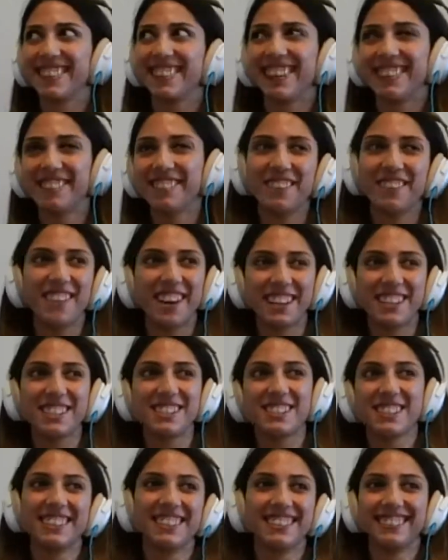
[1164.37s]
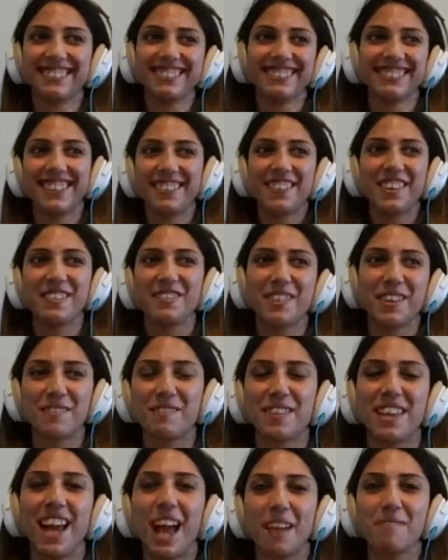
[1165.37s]
everyone is different from
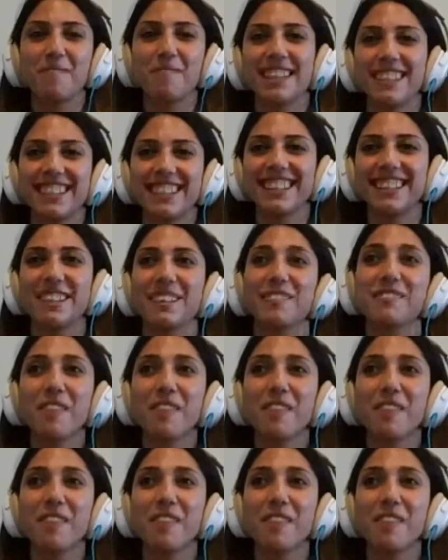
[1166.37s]
me, I'm Latino?